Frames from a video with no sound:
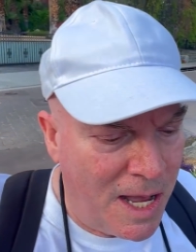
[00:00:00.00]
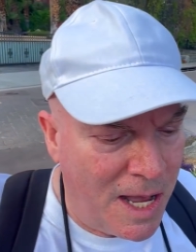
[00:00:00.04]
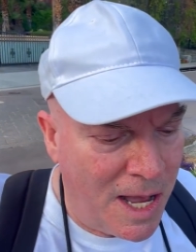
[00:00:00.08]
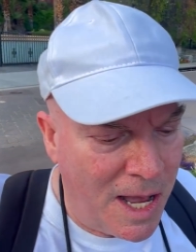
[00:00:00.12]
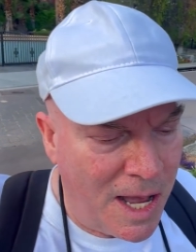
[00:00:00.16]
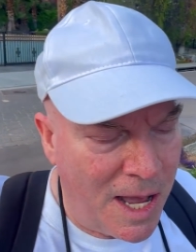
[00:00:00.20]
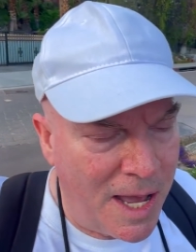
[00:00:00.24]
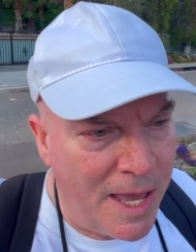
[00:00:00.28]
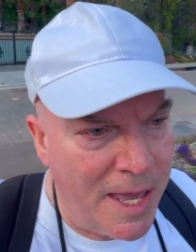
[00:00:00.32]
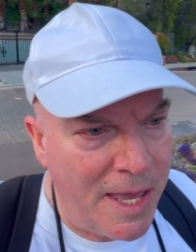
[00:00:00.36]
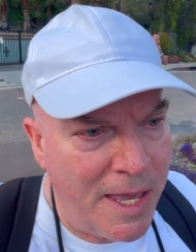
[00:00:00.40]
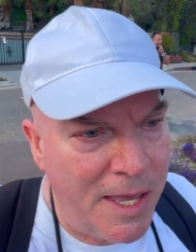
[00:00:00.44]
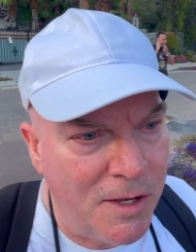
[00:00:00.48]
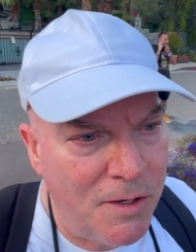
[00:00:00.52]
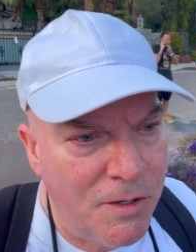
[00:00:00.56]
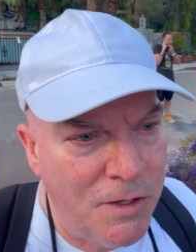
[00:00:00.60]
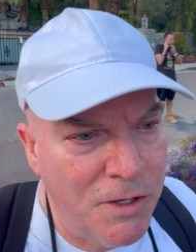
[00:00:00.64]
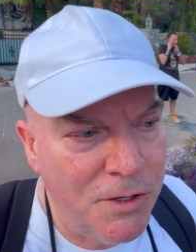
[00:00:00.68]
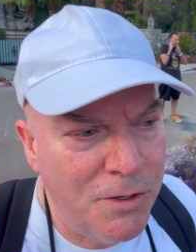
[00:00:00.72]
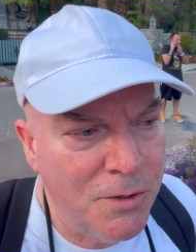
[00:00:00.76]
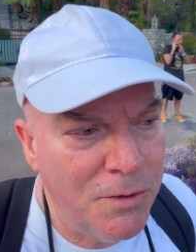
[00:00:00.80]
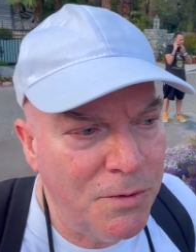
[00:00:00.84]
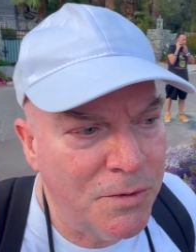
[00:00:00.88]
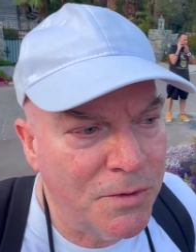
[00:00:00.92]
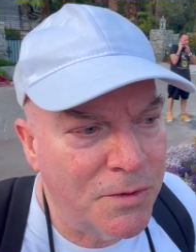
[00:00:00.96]
I
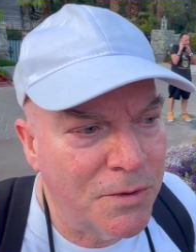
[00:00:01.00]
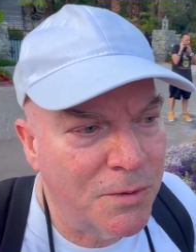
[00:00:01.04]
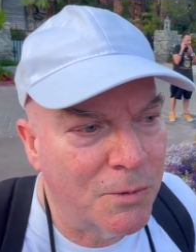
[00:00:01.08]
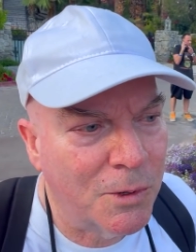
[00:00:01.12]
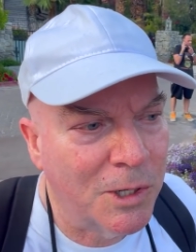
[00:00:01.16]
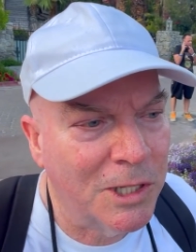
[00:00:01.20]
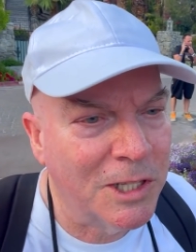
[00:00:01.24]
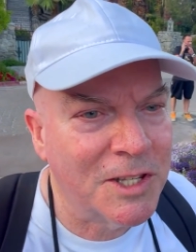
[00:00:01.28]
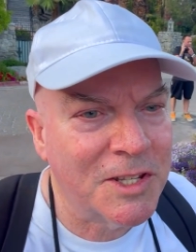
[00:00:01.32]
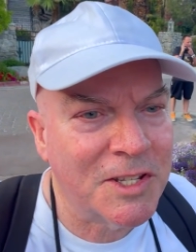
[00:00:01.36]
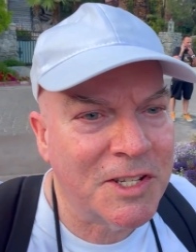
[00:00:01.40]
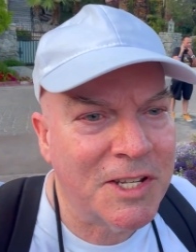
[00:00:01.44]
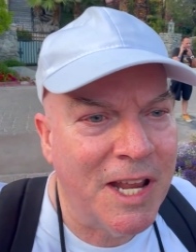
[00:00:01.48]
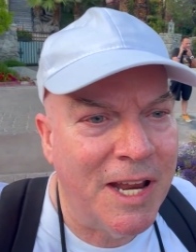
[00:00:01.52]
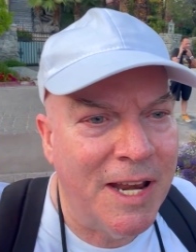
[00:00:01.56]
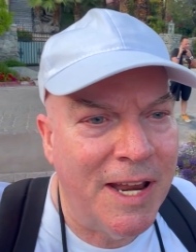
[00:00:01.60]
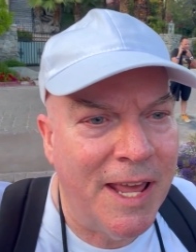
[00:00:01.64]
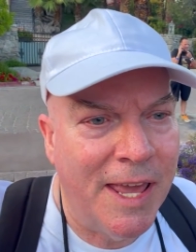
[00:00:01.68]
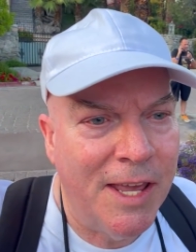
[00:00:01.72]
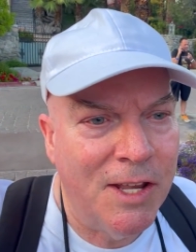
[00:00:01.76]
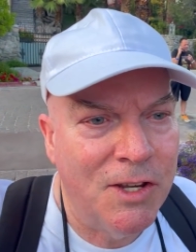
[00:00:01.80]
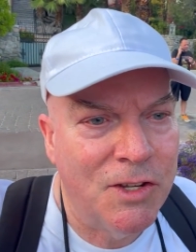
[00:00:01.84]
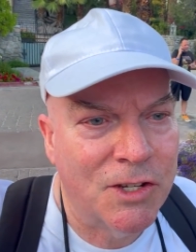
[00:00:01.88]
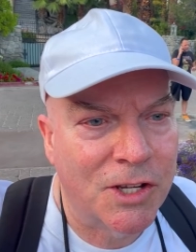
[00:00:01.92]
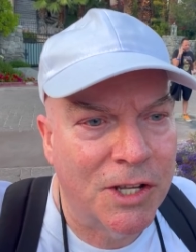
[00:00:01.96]
knew the real estate
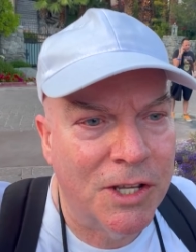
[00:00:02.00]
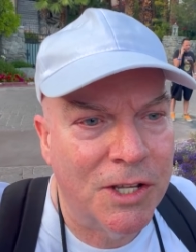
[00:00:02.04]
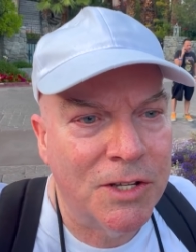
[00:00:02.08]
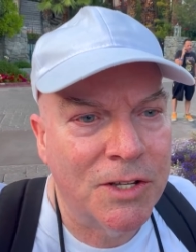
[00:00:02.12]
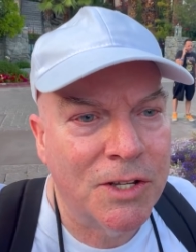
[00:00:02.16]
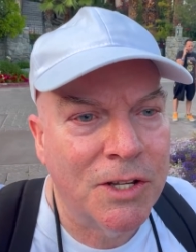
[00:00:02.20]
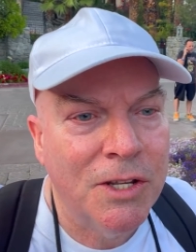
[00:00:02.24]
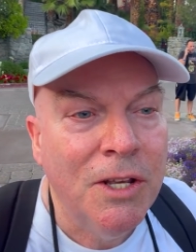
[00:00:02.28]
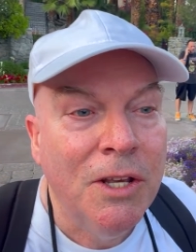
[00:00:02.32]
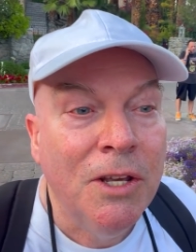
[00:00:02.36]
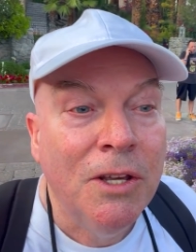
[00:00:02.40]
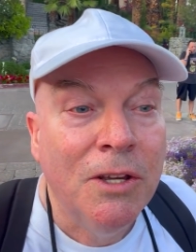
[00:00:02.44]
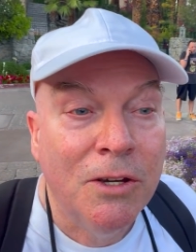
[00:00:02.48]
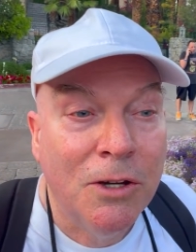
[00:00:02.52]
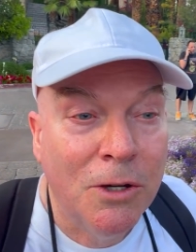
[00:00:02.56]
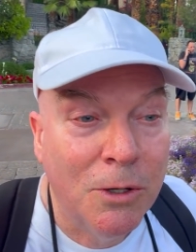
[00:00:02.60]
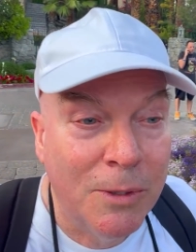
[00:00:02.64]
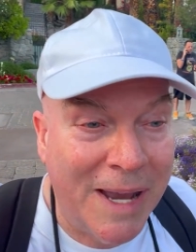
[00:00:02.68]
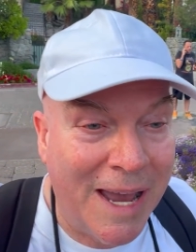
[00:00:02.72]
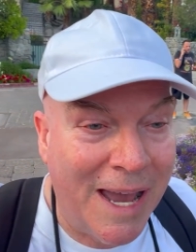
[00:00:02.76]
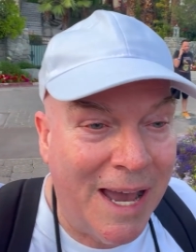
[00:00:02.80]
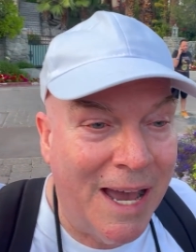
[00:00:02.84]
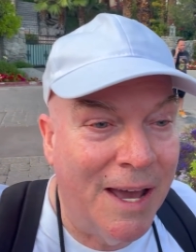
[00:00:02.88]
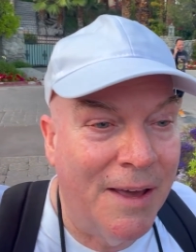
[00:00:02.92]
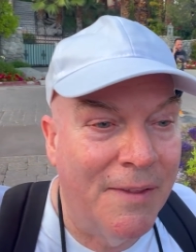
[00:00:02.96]
agent who
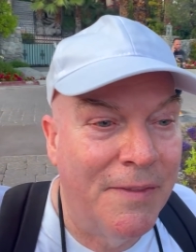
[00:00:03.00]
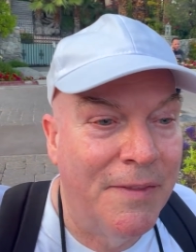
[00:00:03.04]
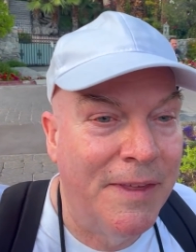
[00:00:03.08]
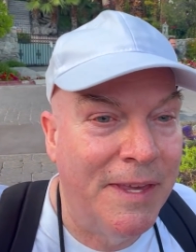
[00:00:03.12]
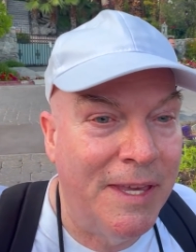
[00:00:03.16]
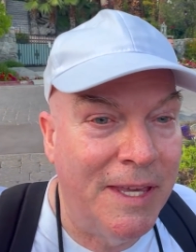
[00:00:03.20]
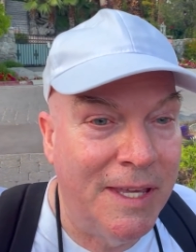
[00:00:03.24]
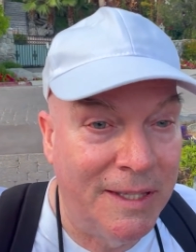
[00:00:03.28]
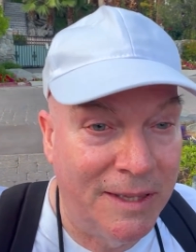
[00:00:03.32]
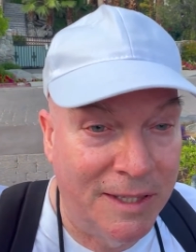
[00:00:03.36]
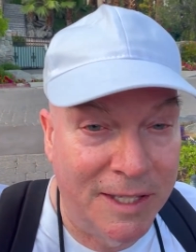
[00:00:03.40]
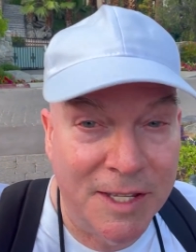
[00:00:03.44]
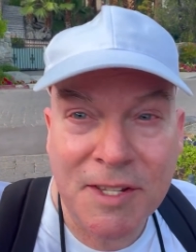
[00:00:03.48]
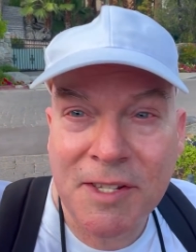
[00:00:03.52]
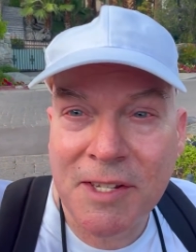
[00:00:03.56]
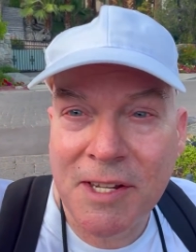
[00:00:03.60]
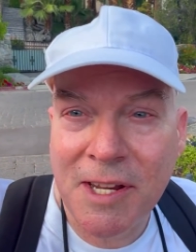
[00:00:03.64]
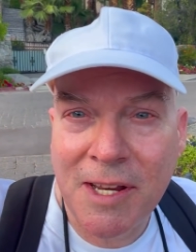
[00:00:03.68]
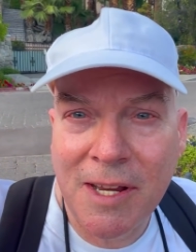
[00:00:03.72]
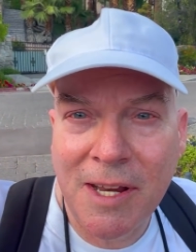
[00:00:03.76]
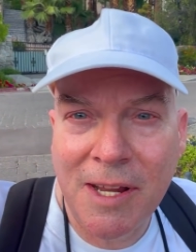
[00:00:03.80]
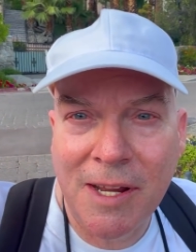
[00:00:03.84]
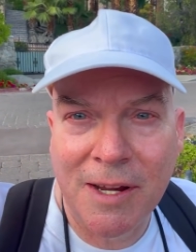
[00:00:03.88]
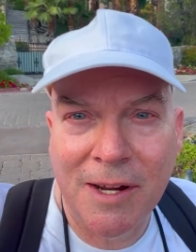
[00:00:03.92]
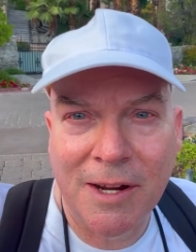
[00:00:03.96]
had the
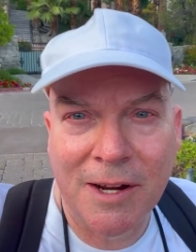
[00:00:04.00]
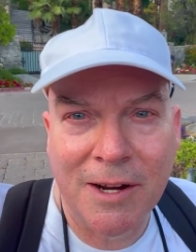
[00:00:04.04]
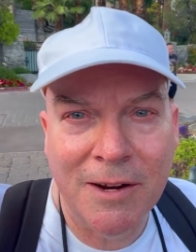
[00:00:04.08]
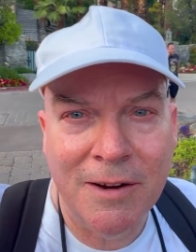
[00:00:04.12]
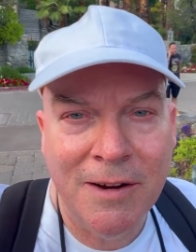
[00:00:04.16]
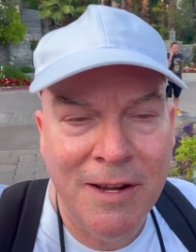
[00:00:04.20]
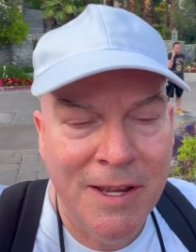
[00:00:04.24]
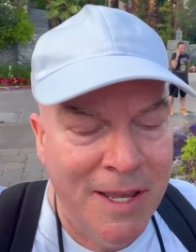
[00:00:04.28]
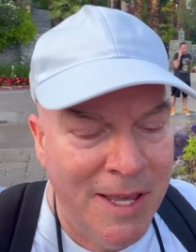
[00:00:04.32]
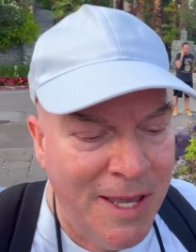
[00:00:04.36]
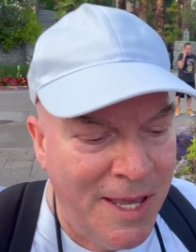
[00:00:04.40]
listing here,